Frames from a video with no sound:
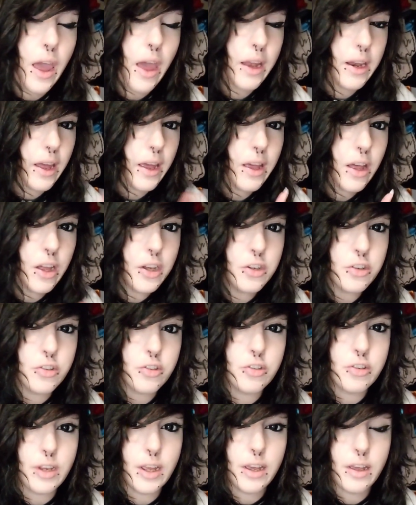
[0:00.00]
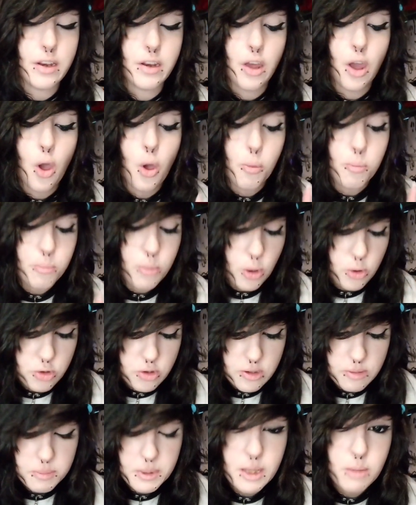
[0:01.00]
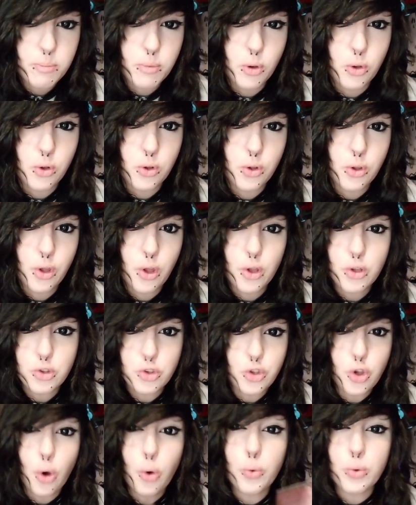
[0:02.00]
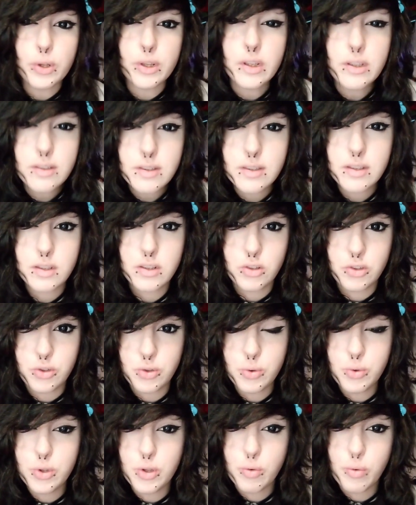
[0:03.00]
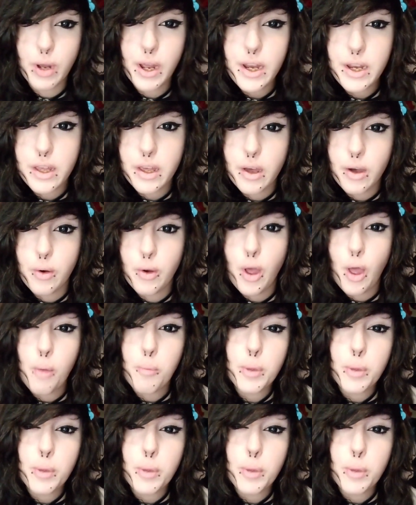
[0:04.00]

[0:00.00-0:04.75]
And I understand most people don't listen to the radio,